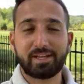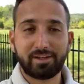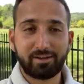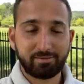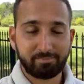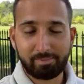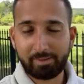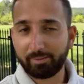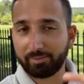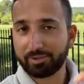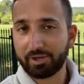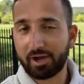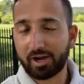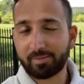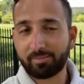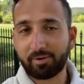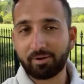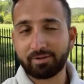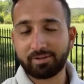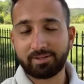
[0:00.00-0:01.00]
People talk
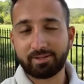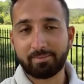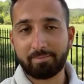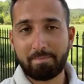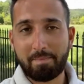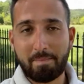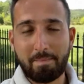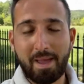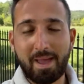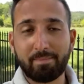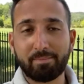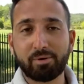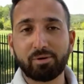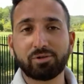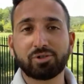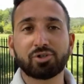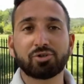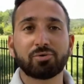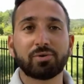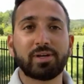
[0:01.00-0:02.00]
about the bamboo
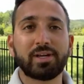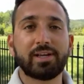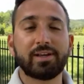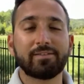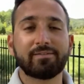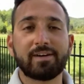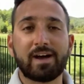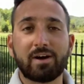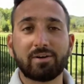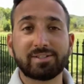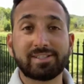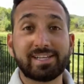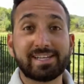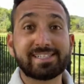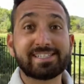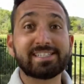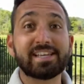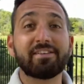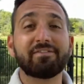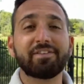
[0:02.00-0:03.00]
tree, of how it takes
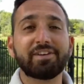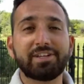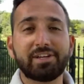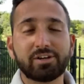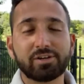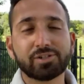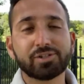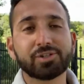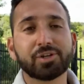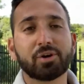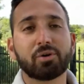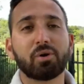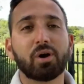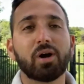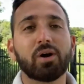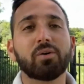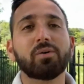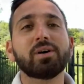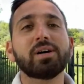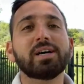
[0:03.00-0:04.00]
7 years to
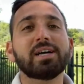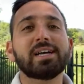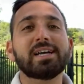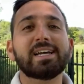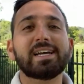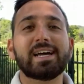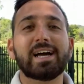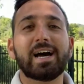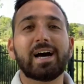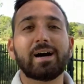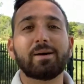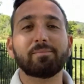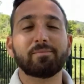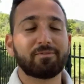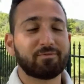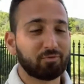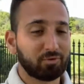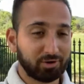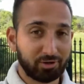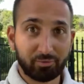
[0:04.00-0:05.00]
grow
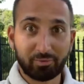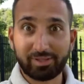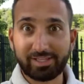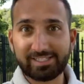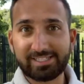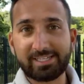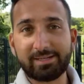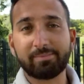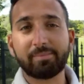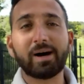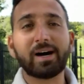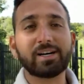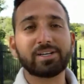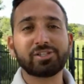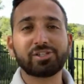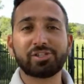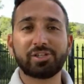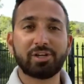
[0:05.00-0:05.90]
before you really see much.